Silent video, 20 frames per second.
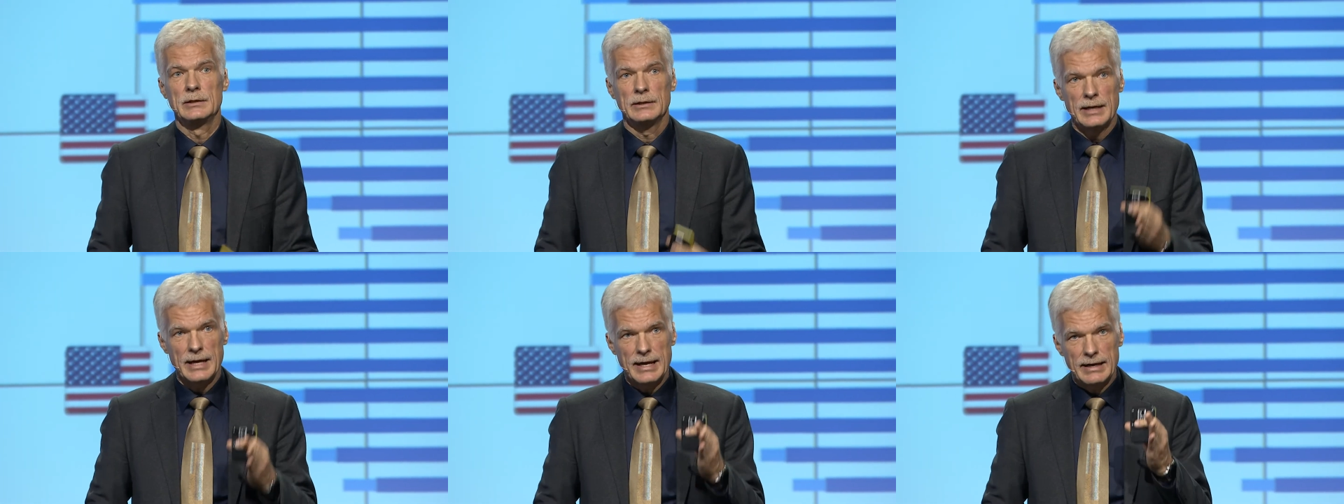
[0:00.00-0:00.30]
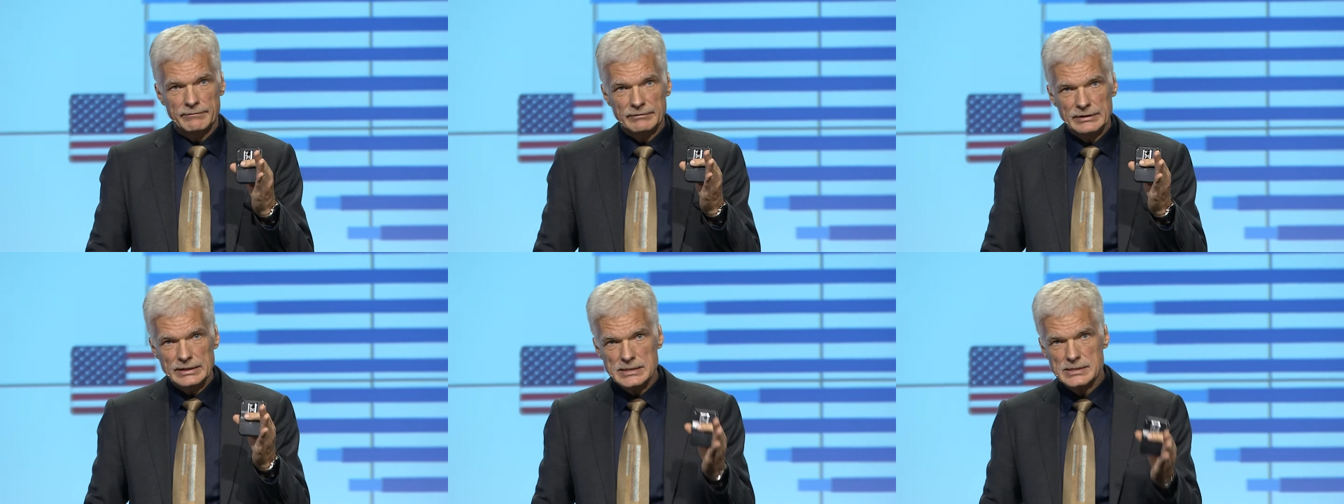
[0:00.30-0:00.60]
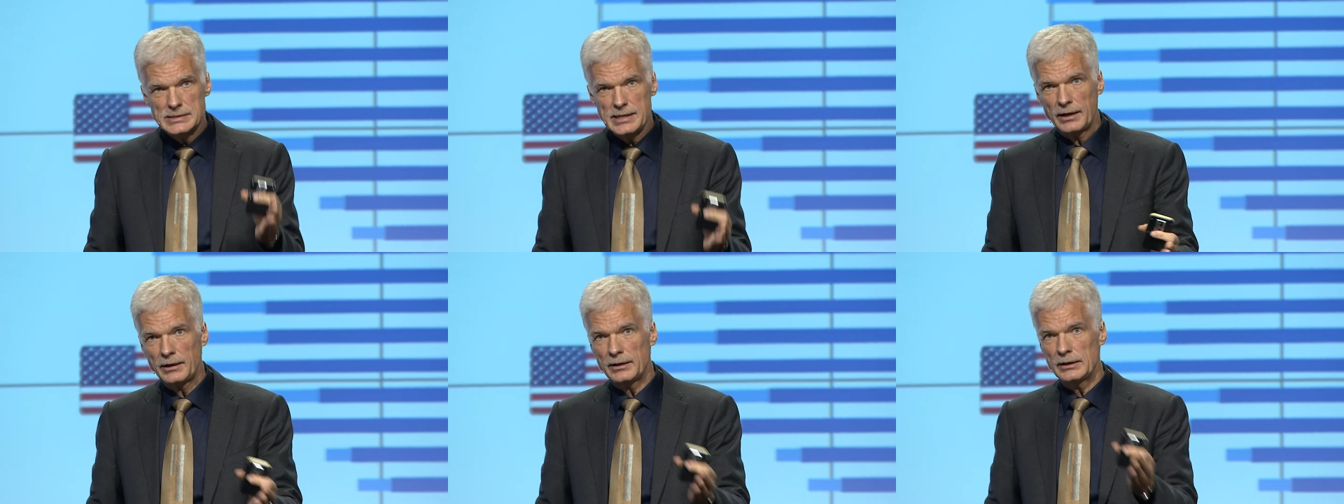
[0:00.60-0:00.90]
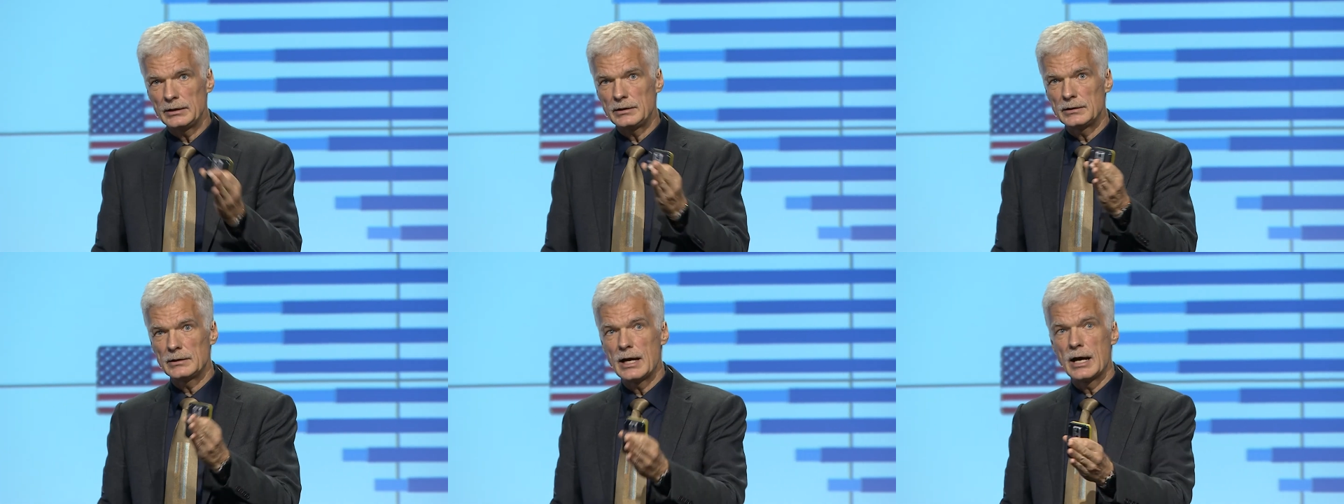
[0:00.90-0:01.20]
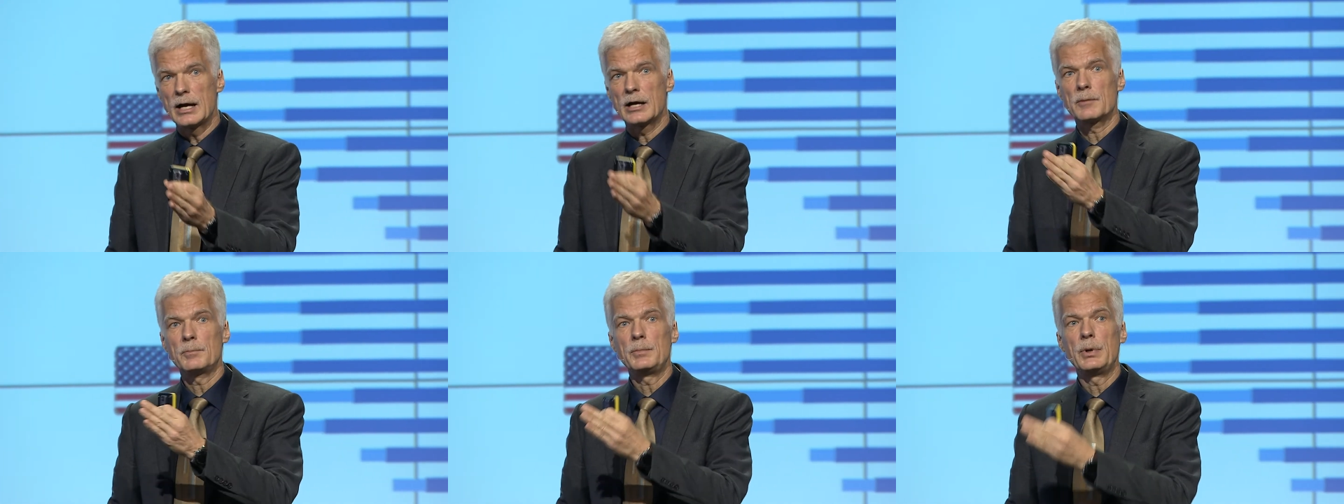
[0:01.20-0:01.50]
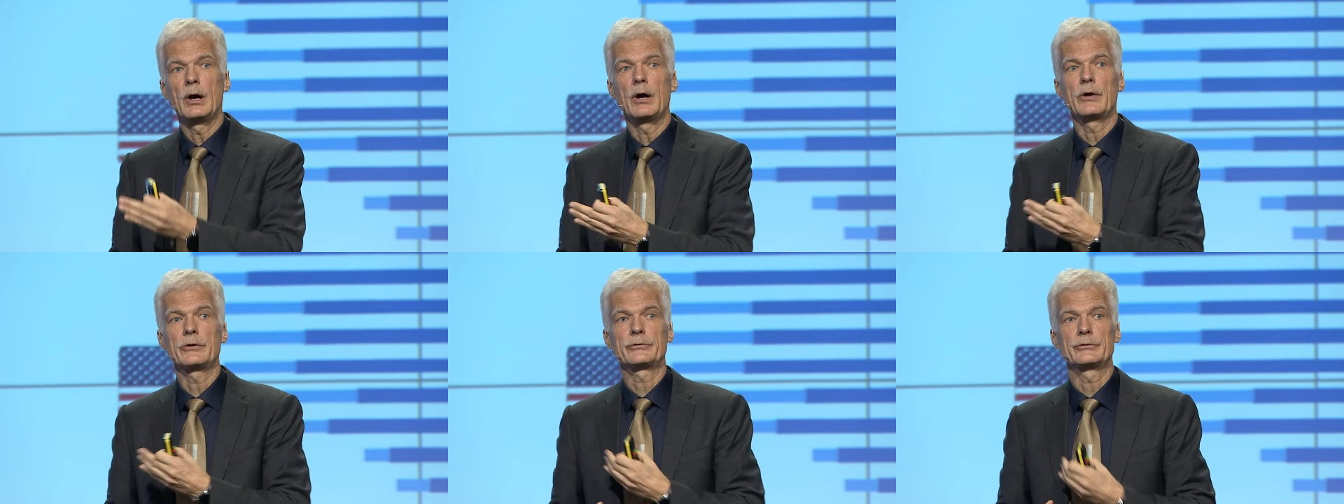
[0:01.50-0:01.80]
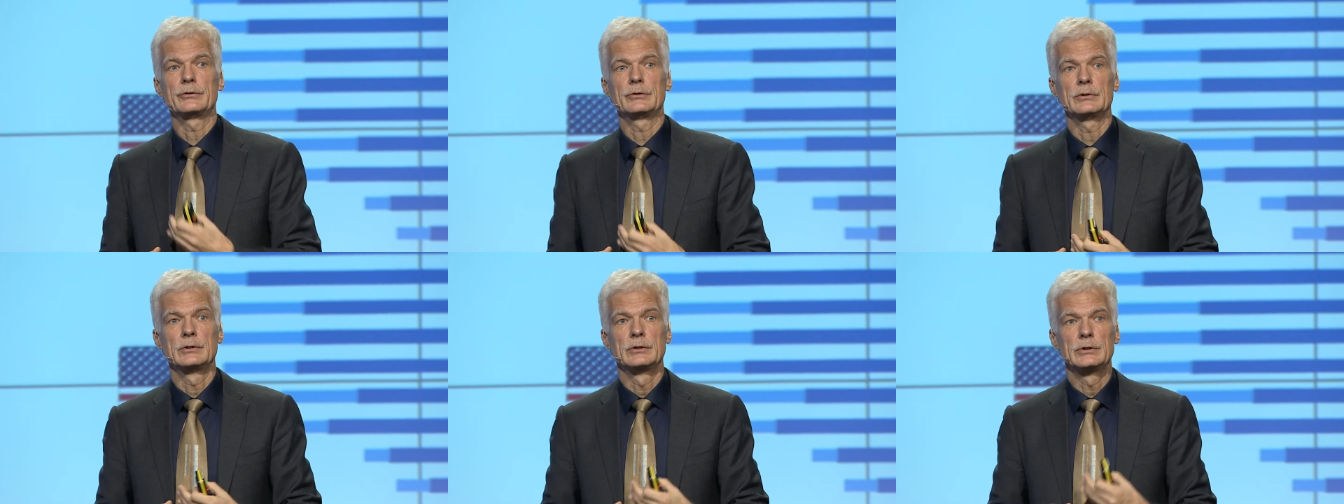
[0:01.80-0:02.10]
Every second young
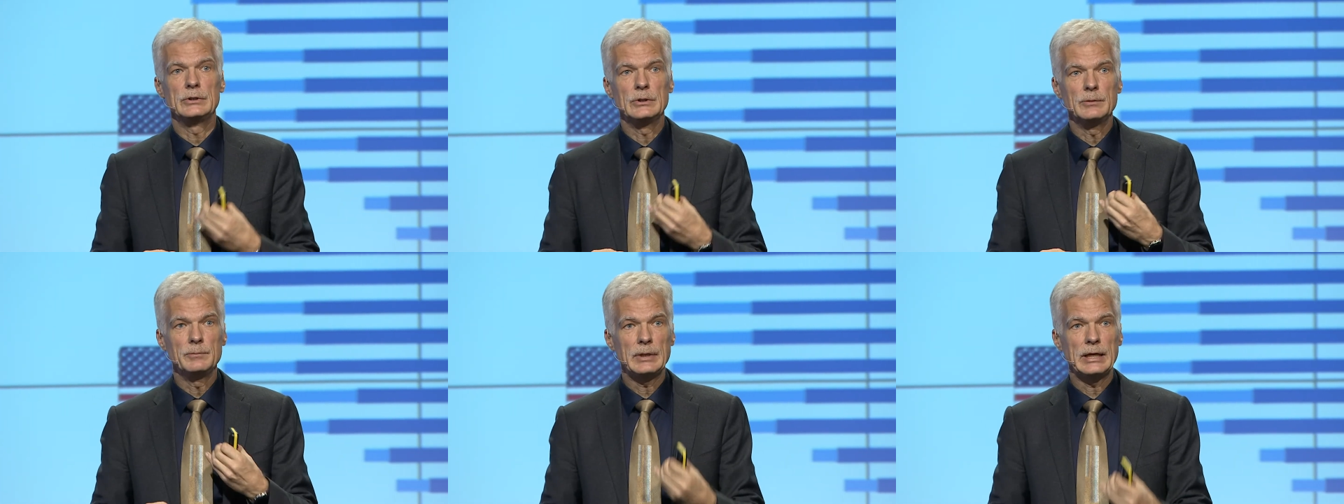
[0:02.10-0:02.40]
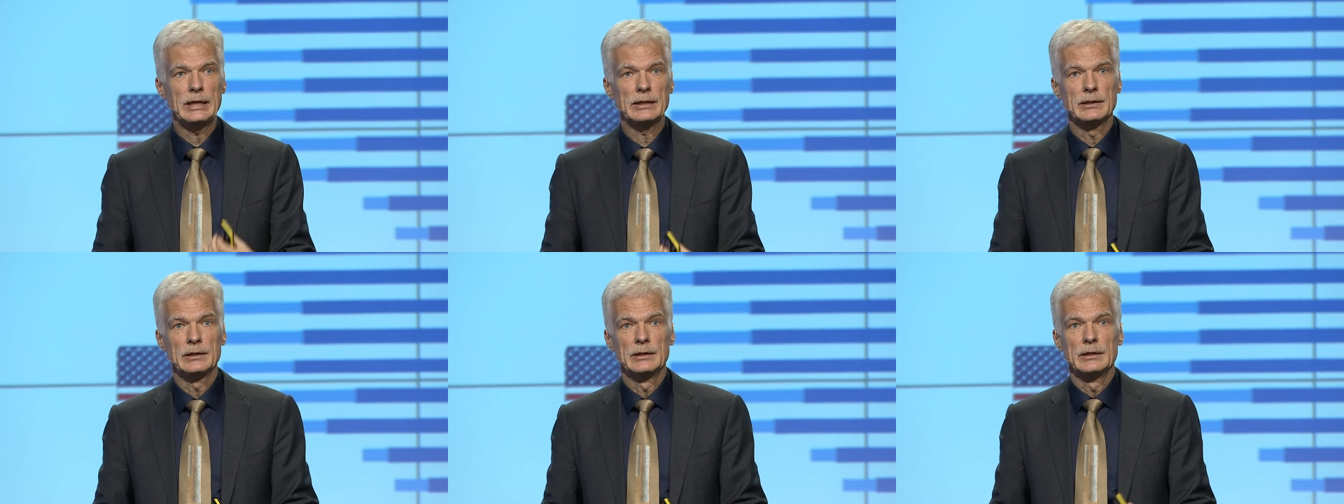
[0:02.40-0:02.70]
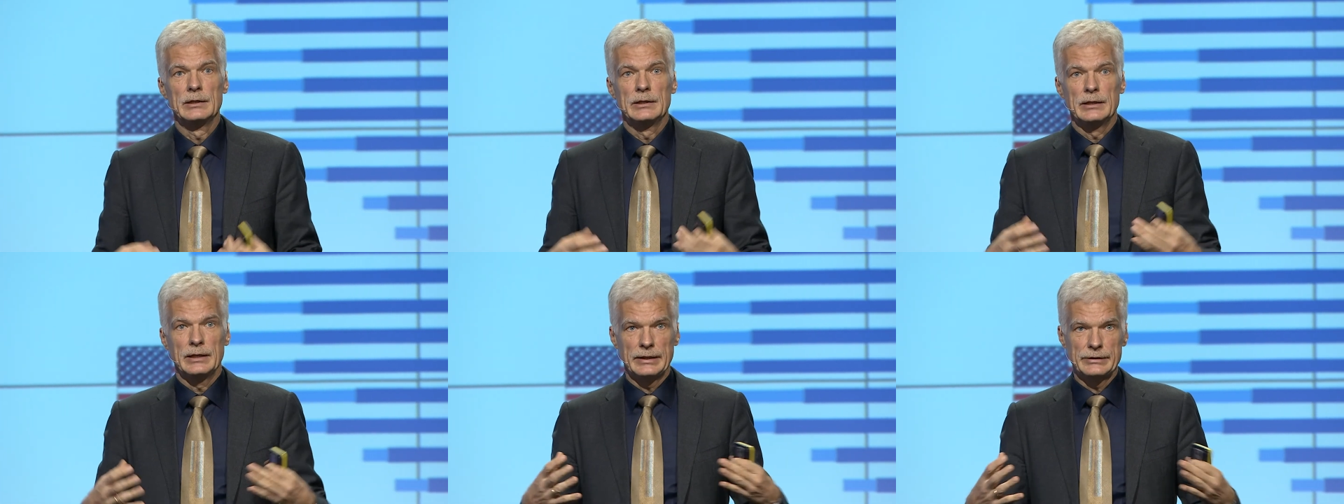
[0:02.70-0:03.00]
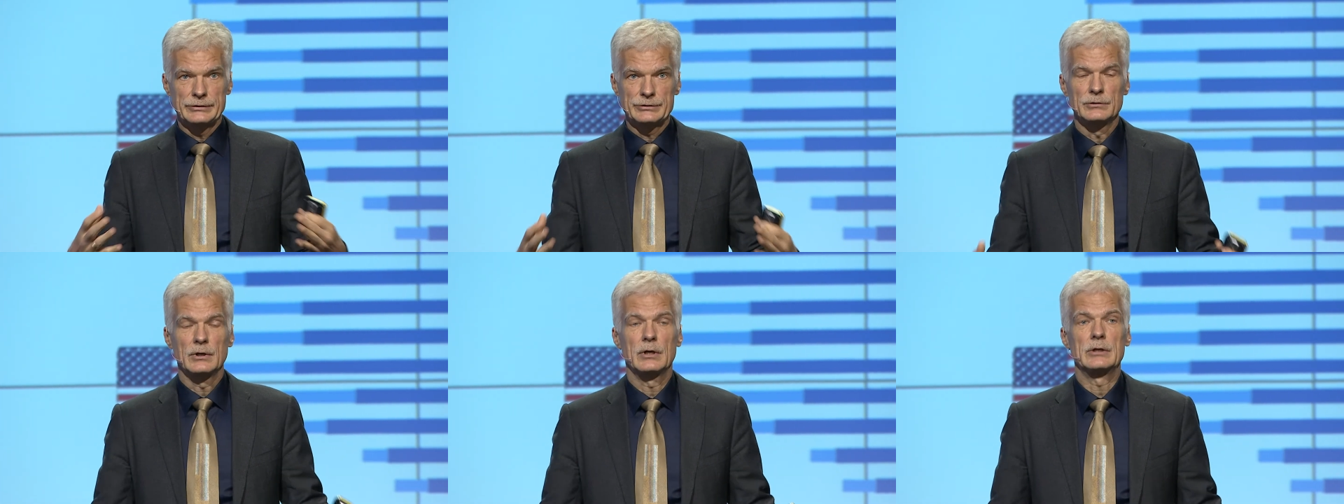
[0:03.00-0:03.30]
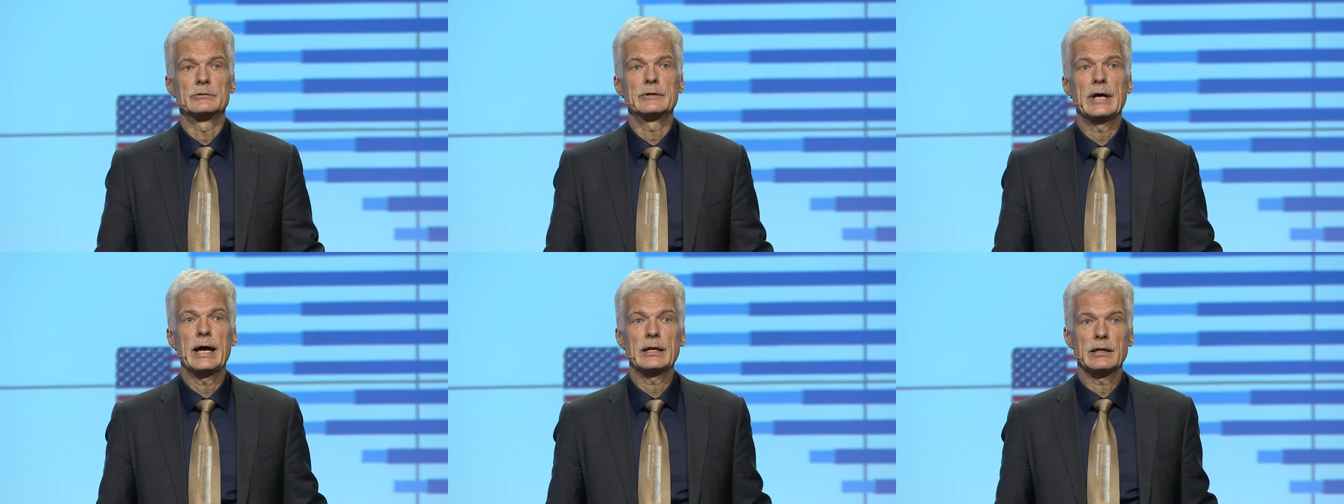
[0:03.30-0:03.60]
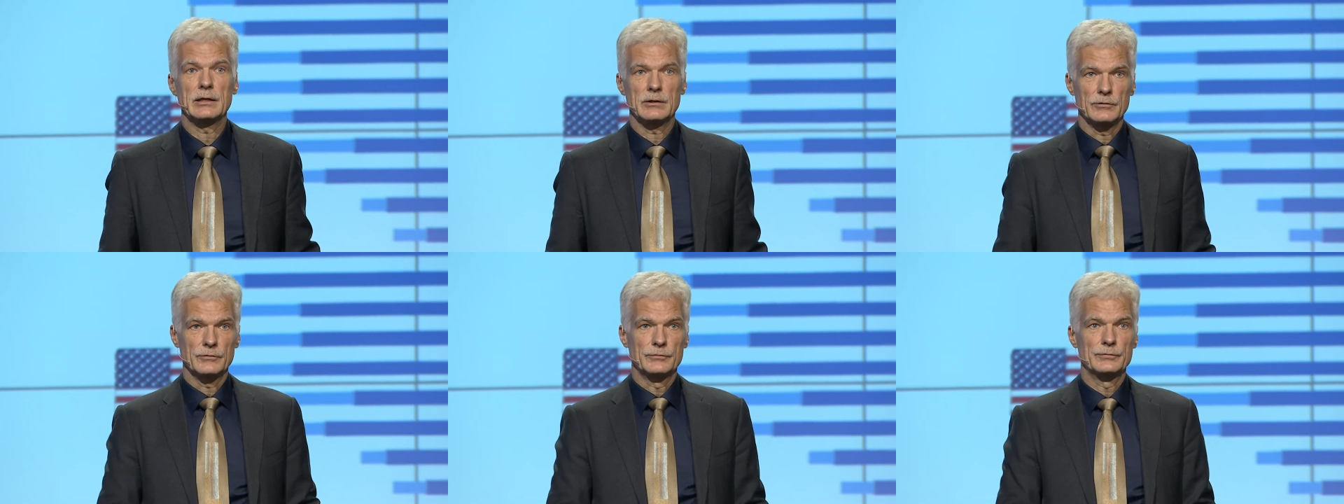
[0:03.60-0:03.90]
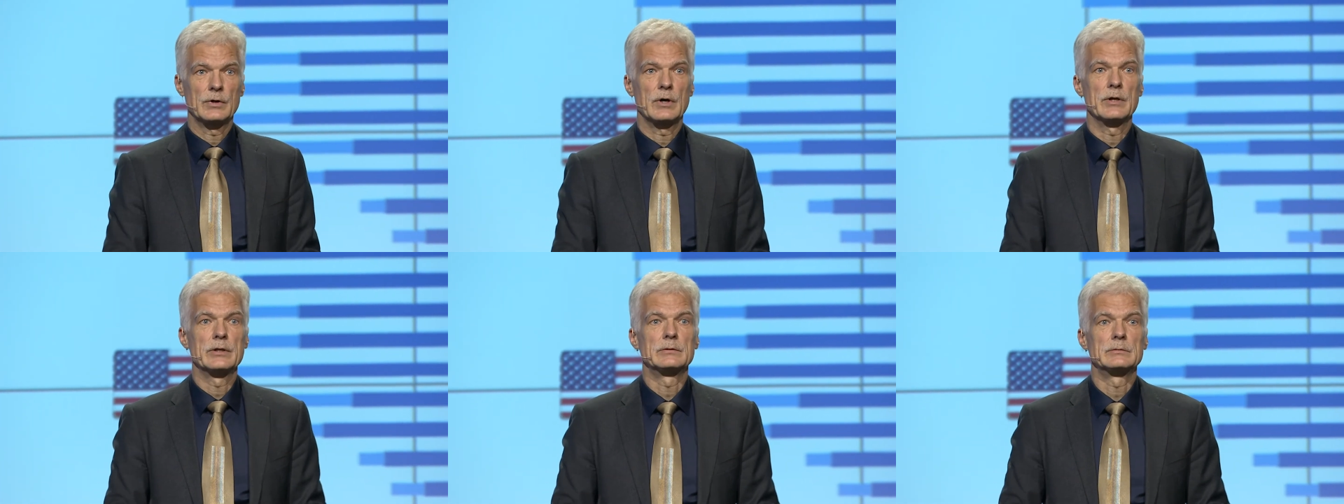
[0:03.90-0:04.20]
person you meet is not ready for the